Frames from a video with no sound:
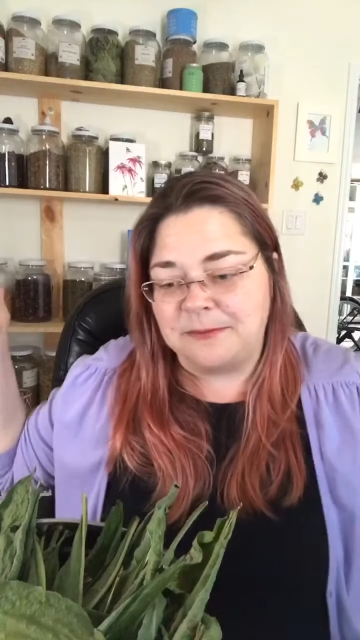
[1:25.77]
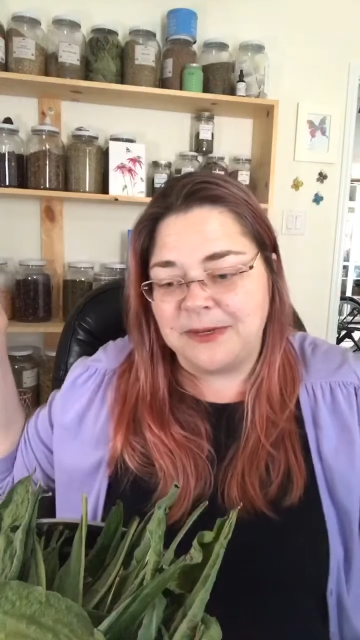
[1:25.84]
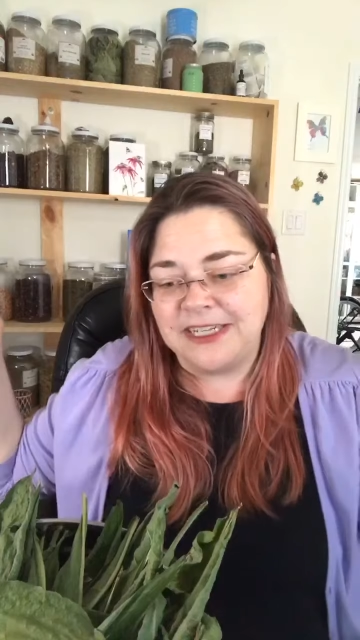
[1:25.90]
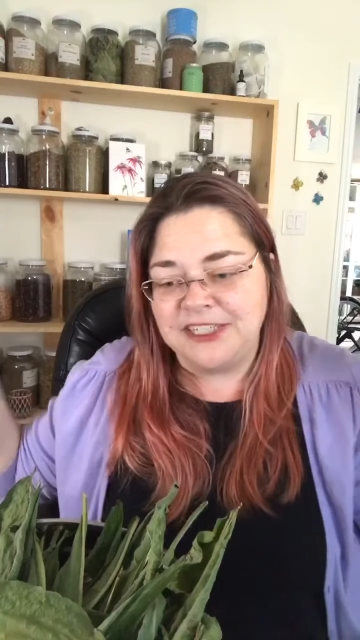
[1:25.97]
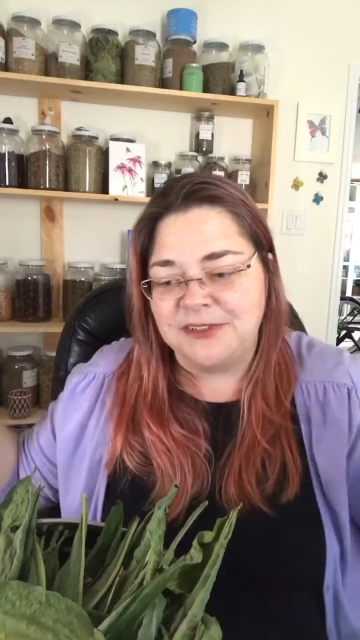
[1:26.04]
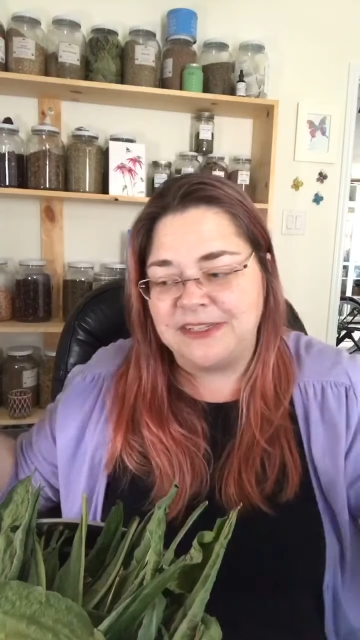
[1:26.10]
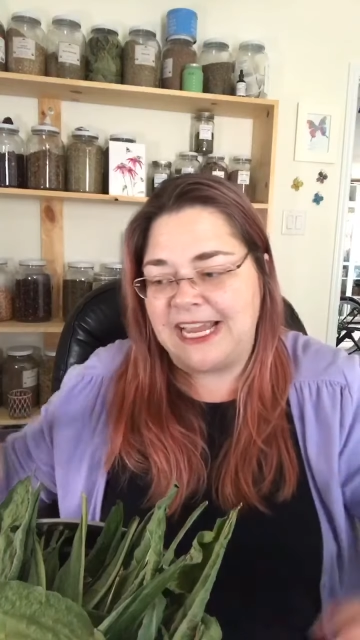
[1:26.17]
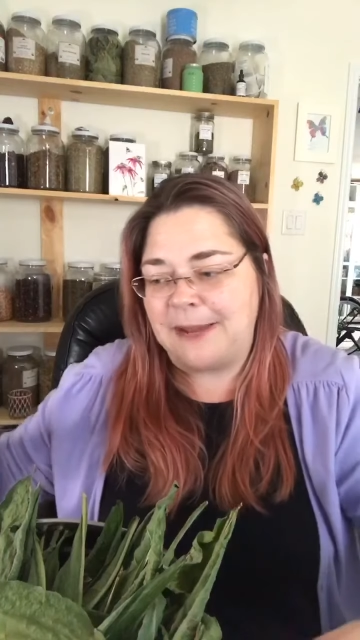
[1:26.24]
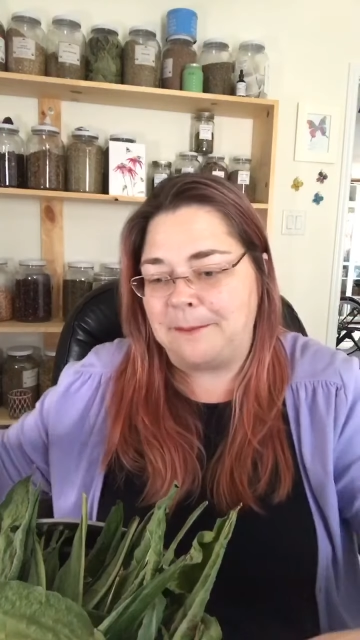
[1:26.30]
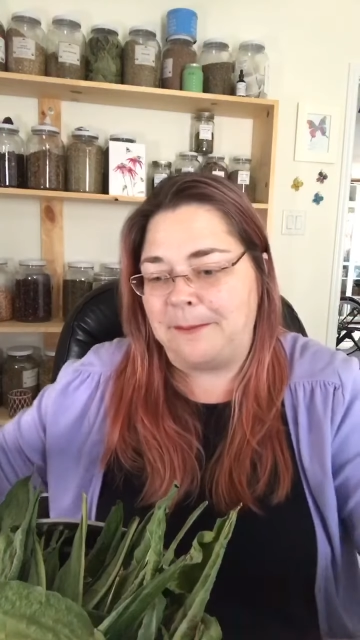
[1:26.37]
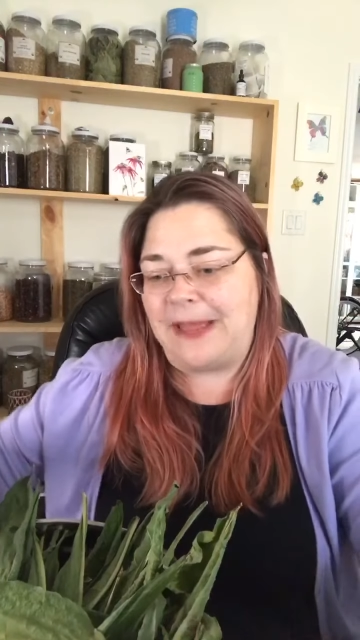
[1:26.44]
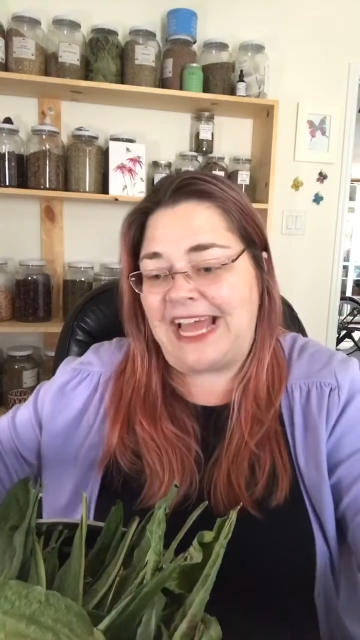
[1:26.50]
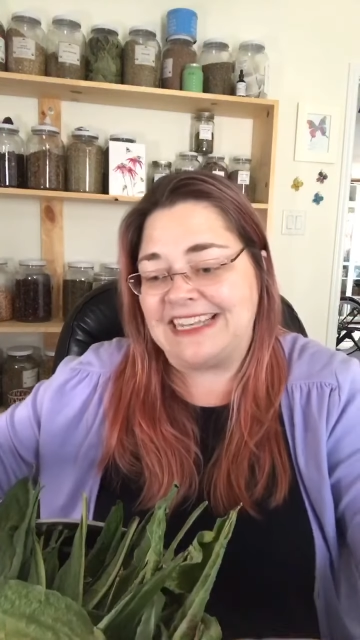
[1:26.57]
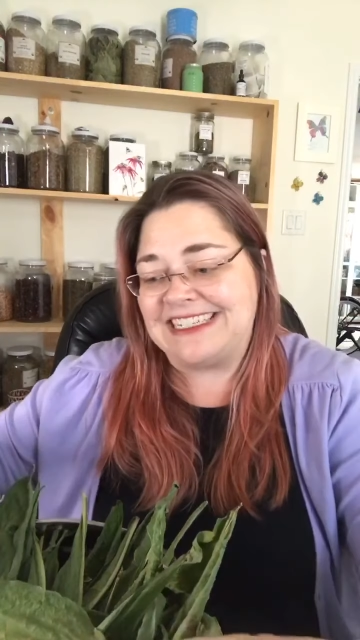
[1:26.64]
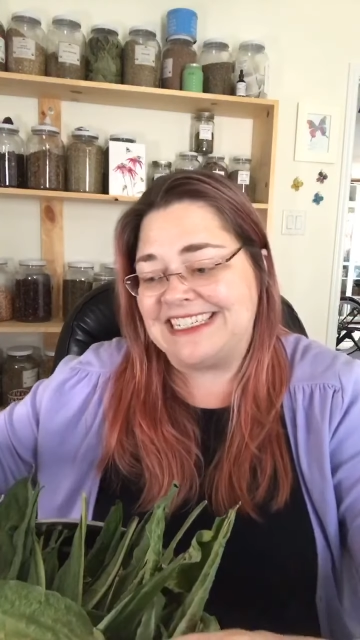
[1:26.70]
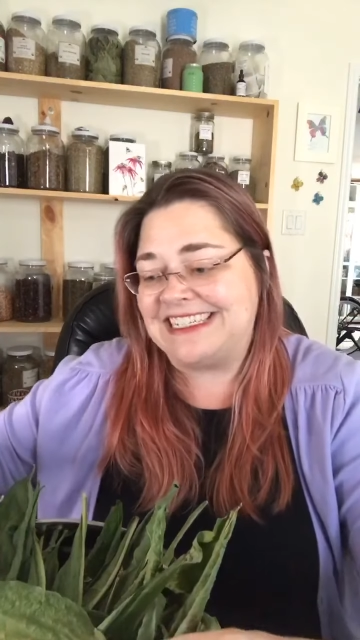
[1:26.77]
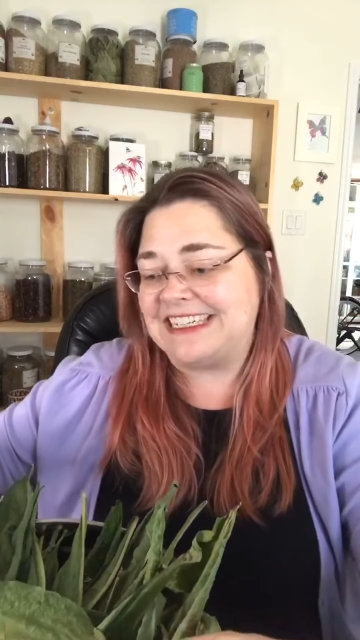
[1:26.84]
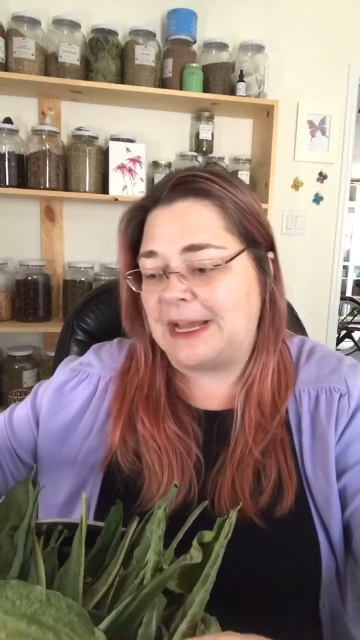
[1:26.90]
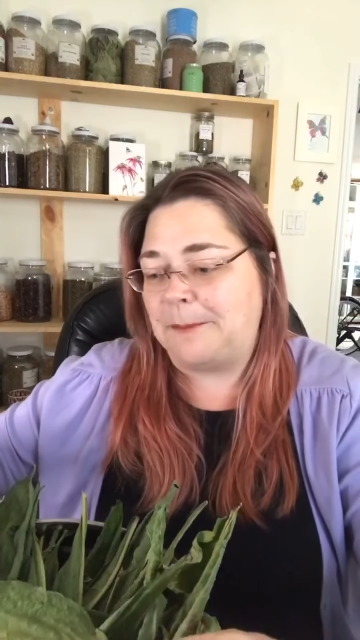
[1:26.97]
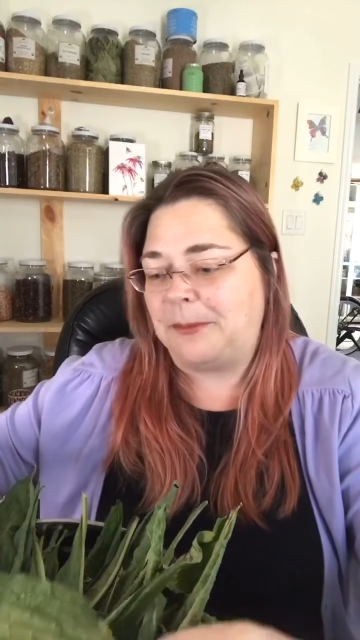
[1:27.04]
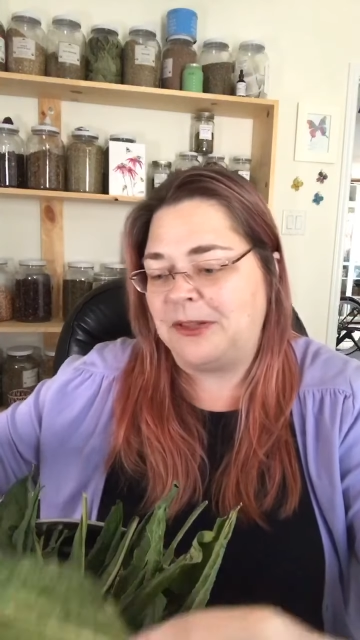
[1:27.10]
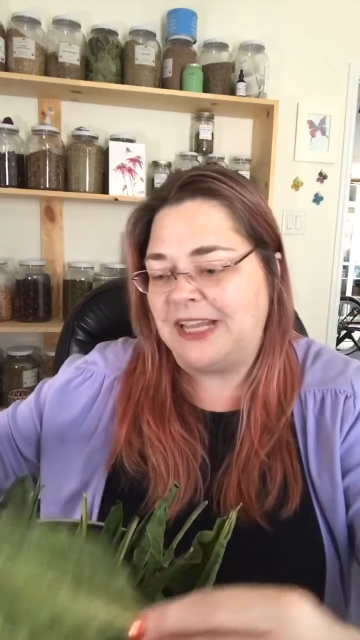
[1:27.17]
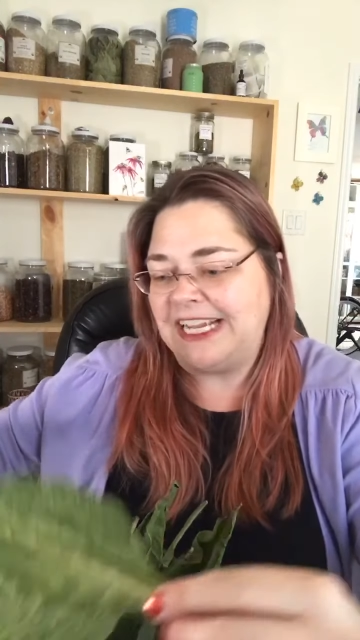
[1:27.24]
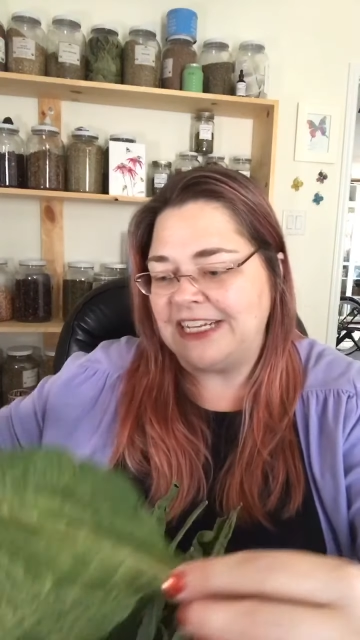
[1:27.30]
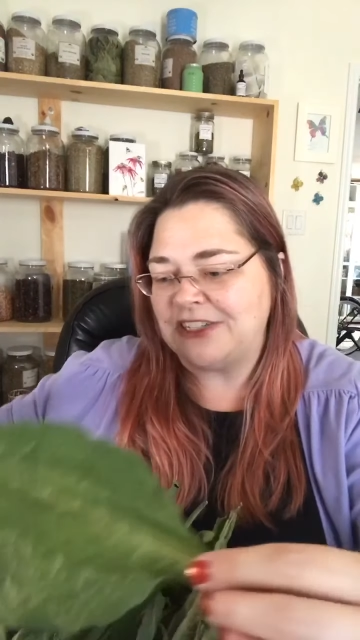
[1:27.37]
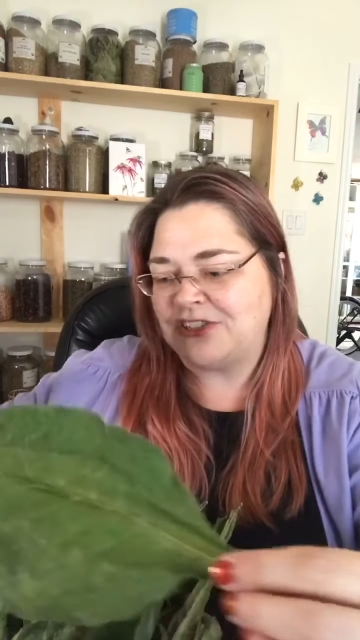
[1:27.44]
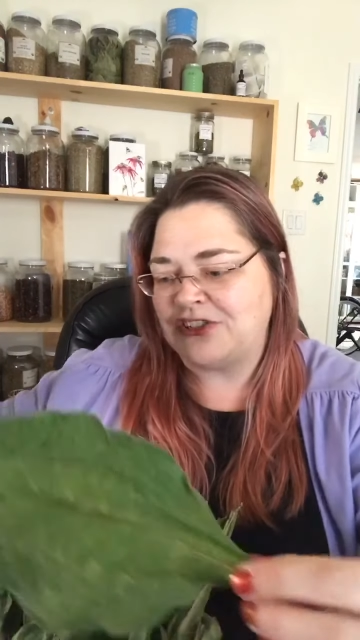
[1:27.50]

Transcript: But you can't patent a plant,